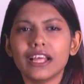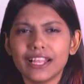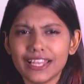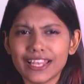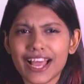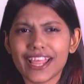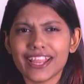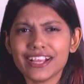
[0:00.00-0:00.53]

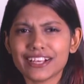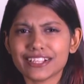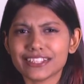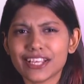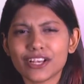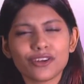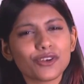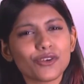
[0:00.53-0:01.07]
Like
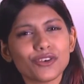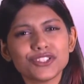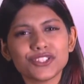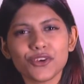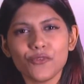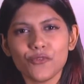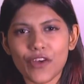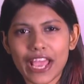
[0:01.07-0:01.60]
the clothes
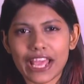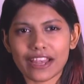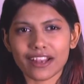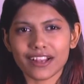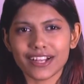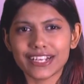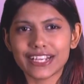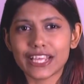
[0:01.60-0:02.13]
you wear,
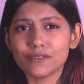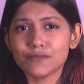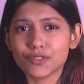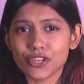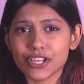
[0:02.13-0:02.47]
it gives